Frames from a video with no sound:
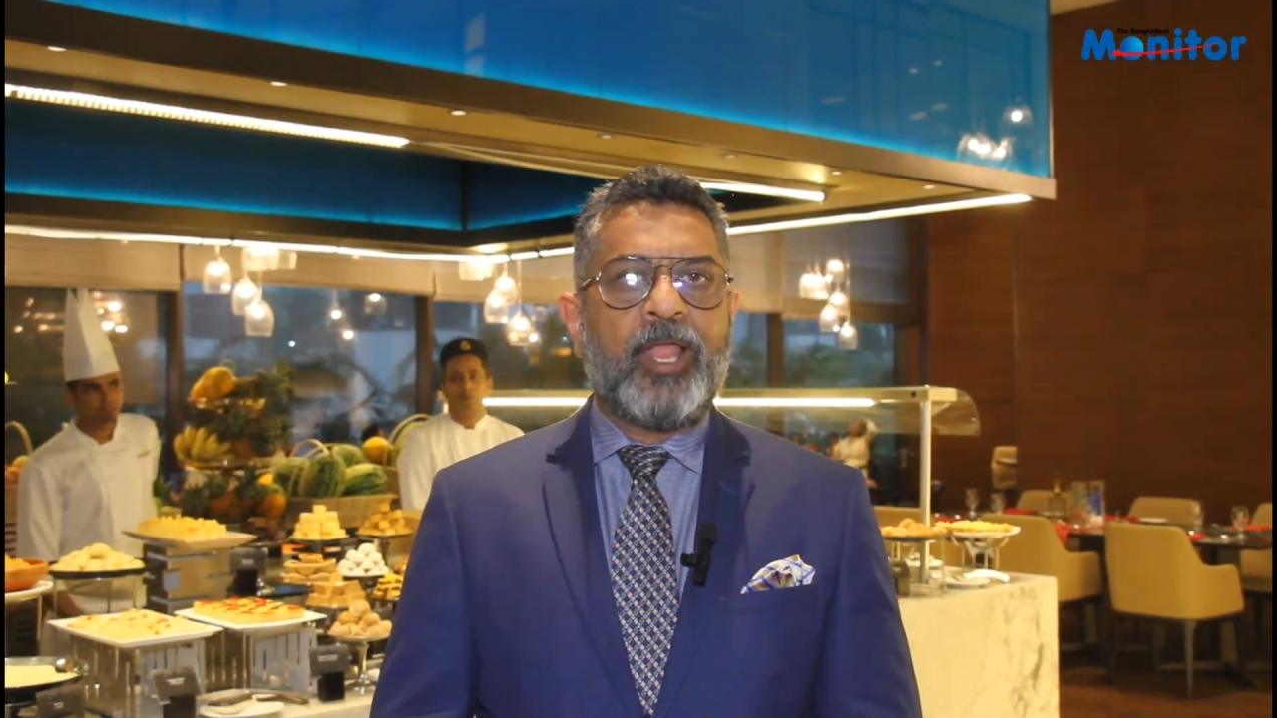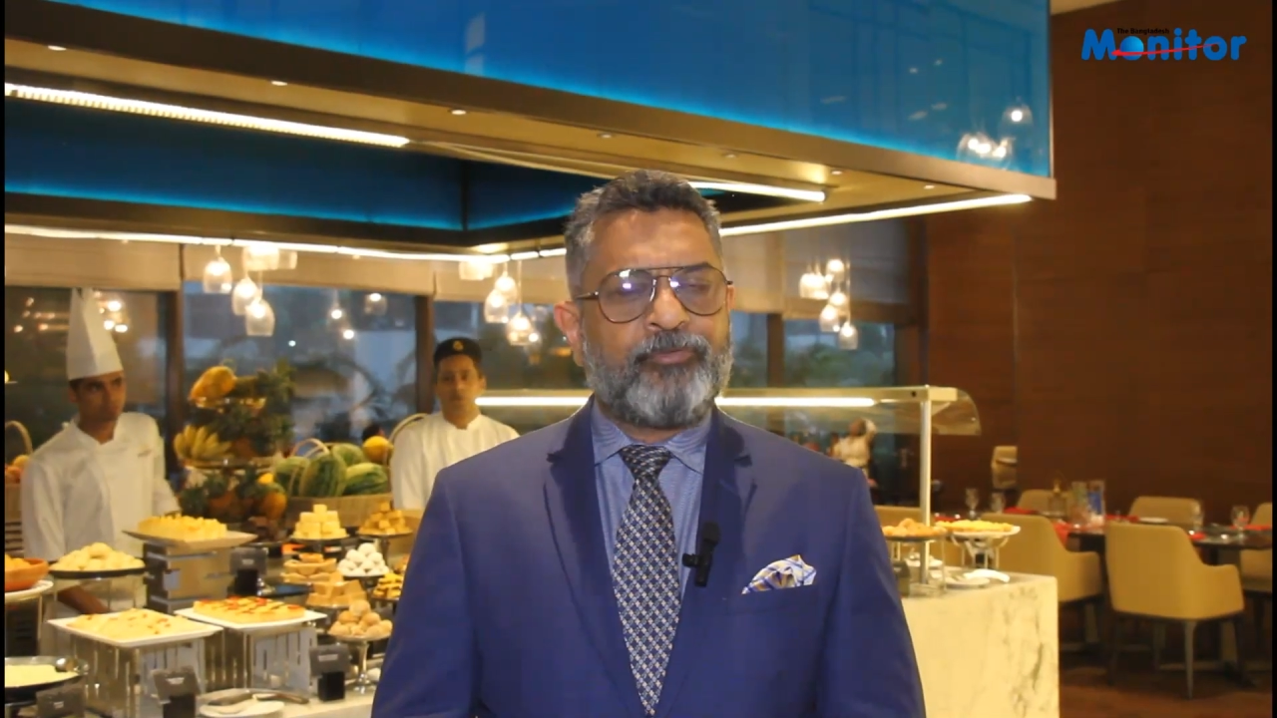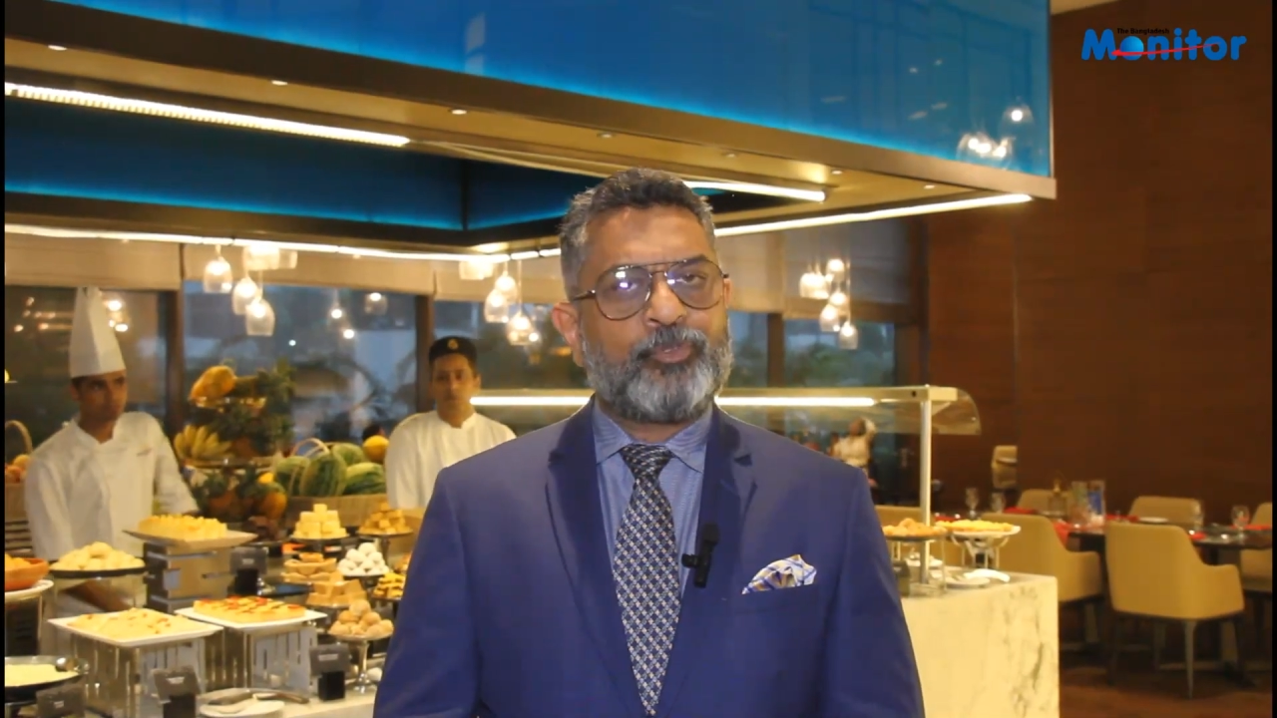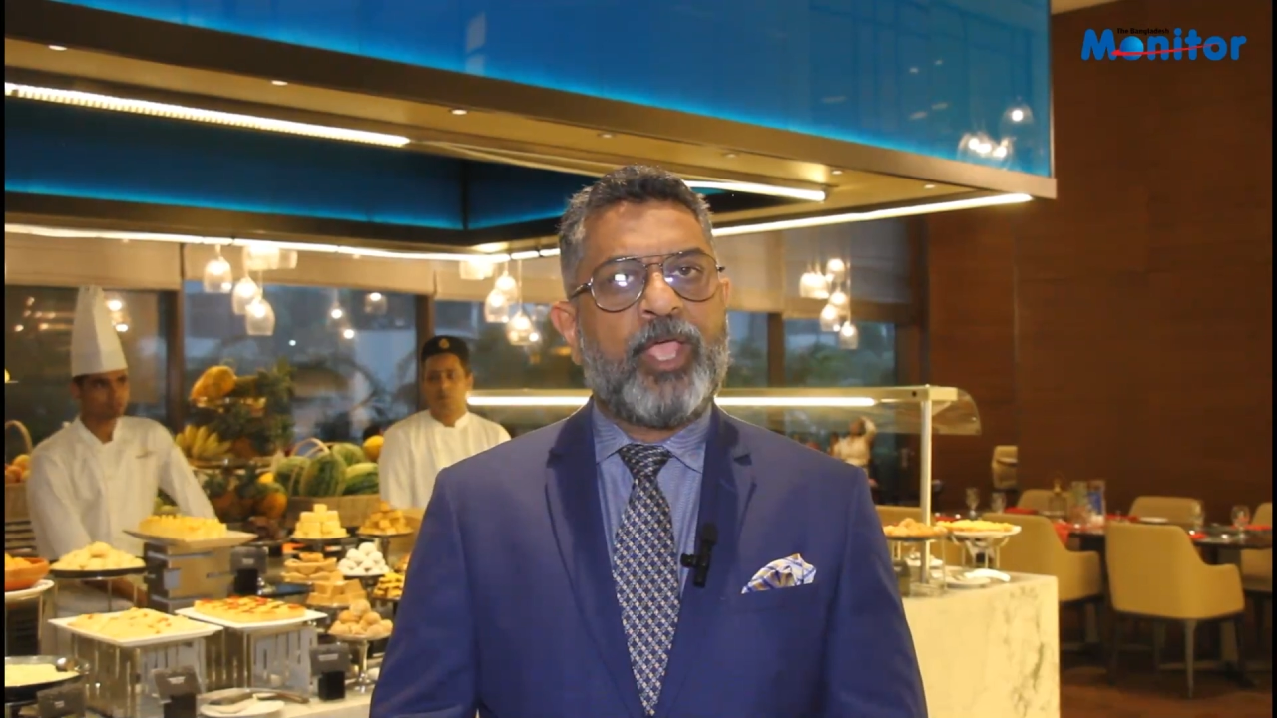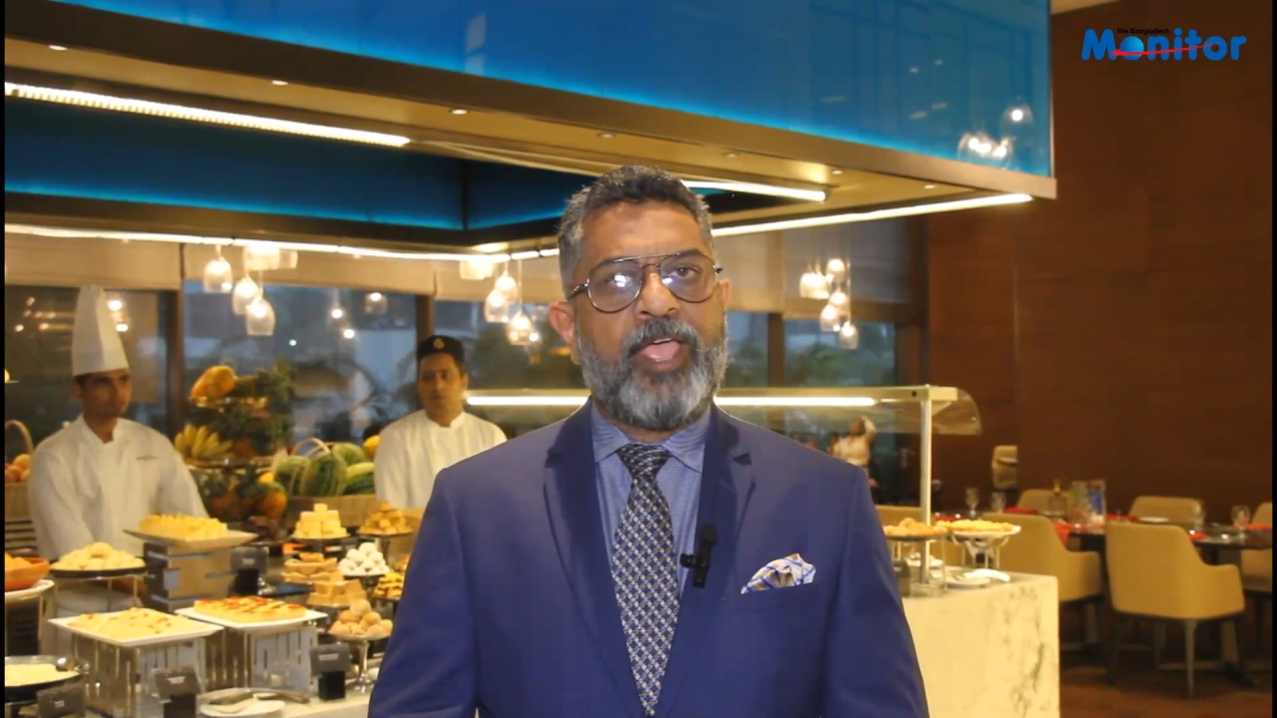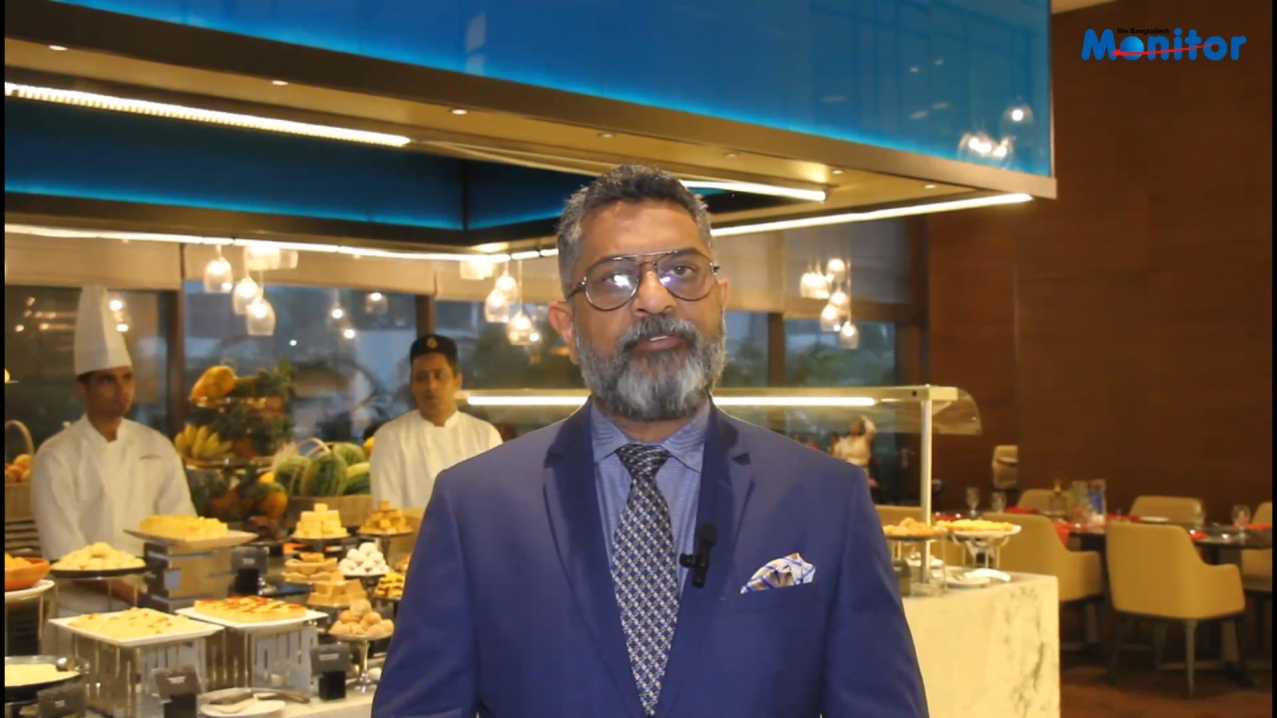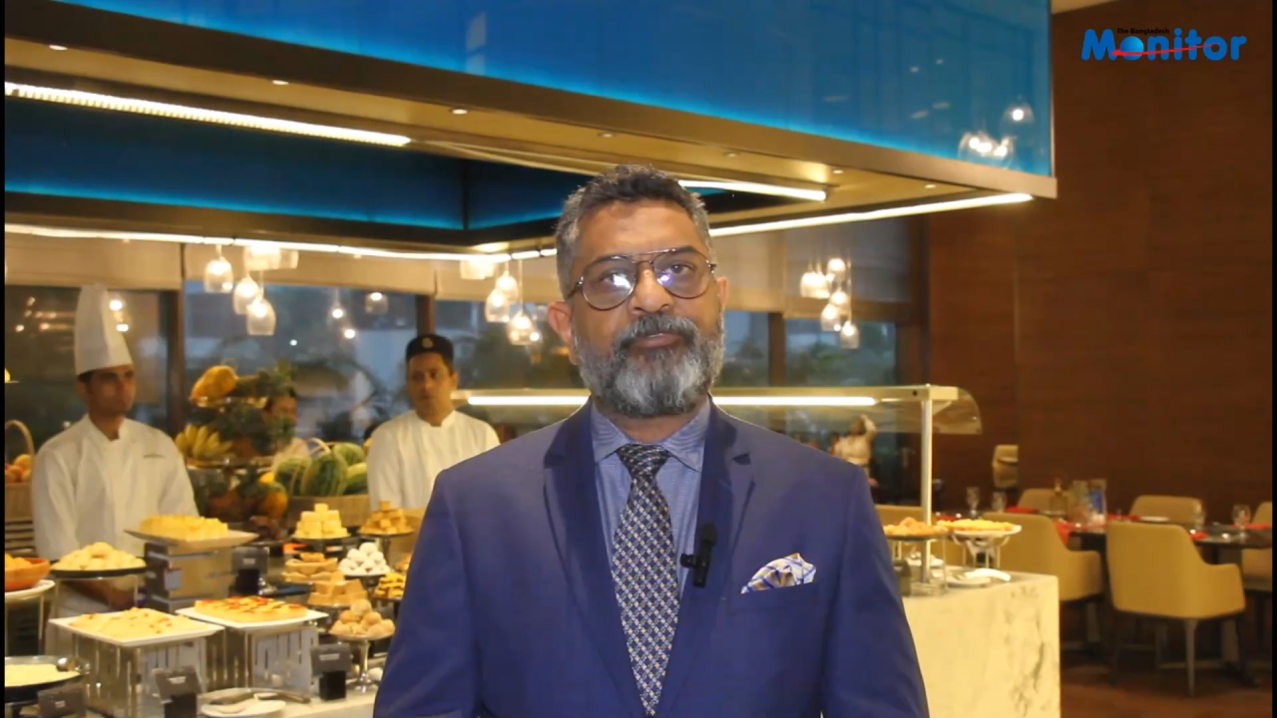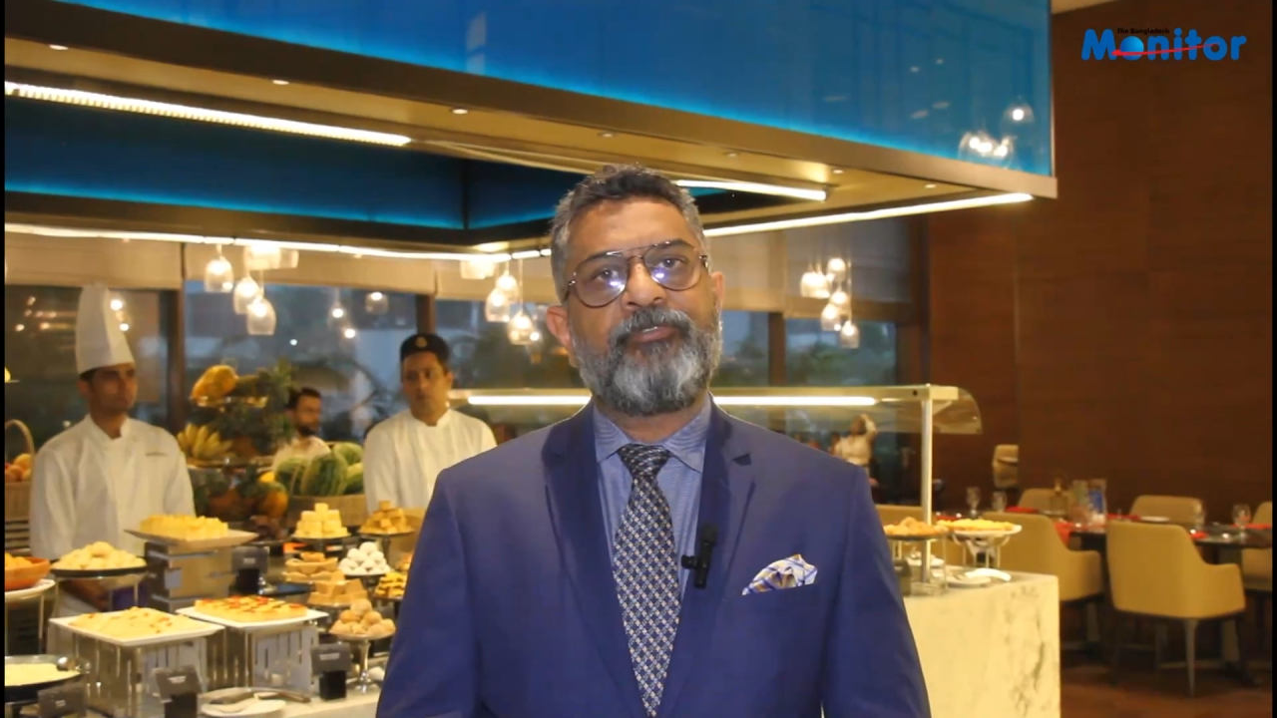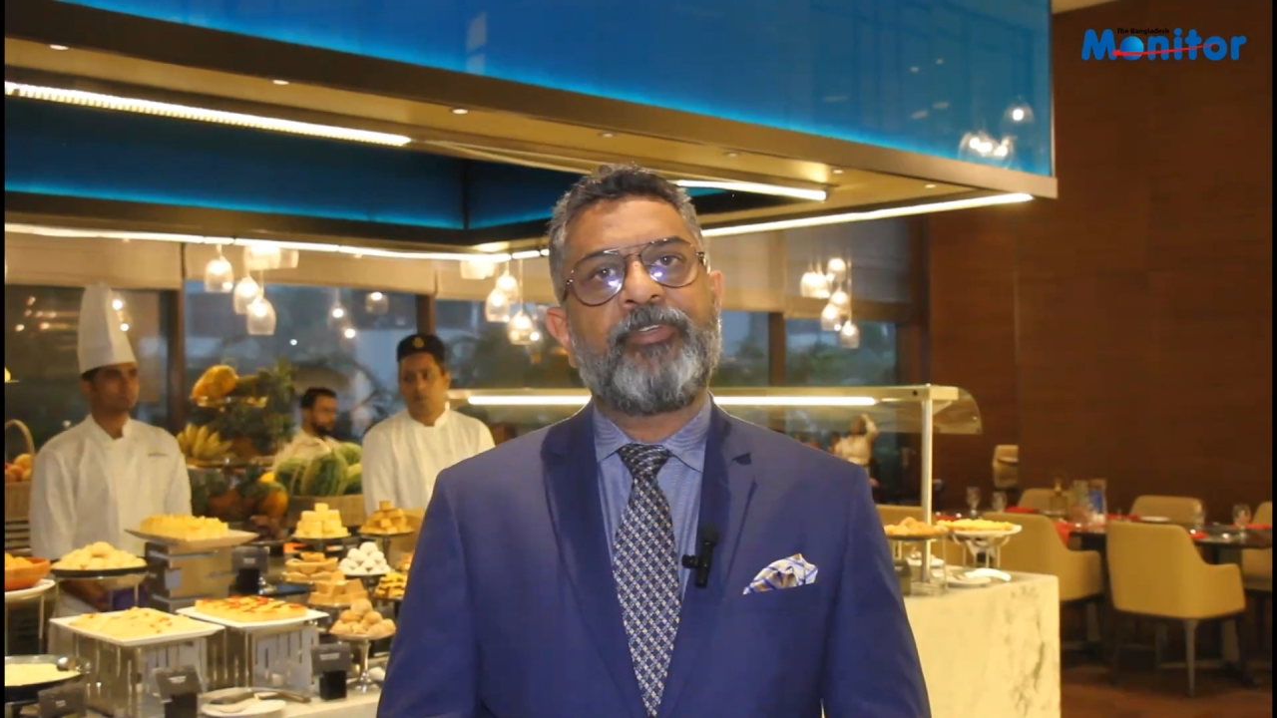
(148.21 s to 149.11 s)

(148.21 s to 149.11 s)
love to have